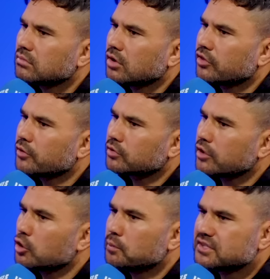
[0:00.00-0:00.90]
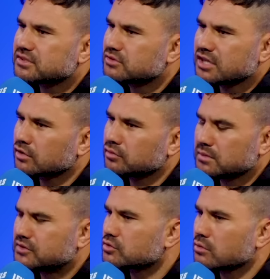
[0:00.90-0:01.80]
There could be some South
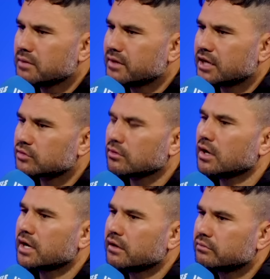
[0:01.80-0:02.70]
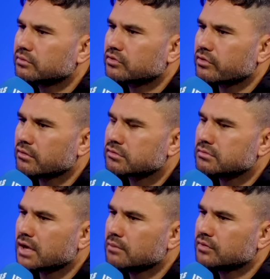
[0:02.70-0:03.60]
fans screaming at us right now, throwing
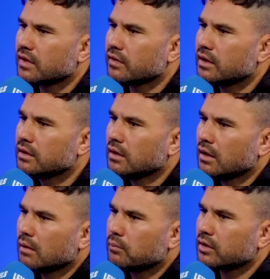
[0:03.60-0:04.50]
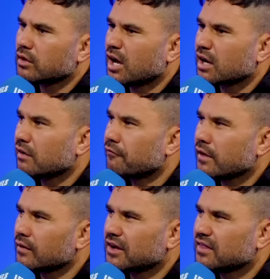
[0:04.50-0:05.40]
some names out there. But like, I
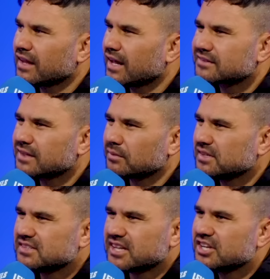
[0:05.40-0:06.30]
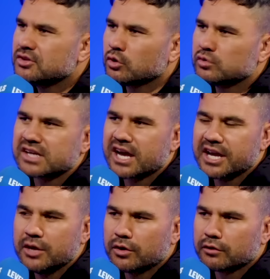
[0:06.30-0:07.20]
felt like in the last couple of years they didn't lose
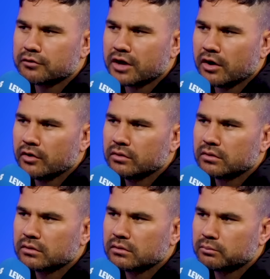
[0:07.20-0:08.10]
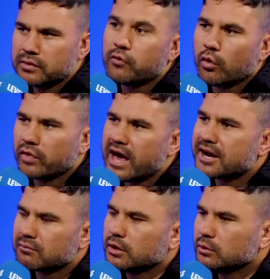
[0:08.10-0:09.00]
anyone of note. Before the
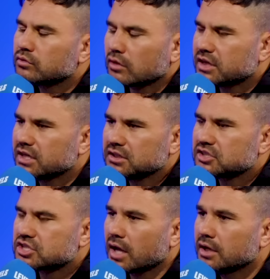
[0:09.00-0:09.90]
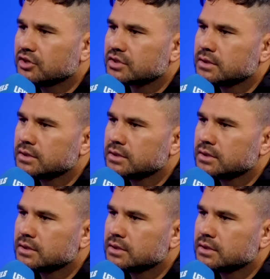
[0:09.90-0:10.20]
Adam Reynolds, change.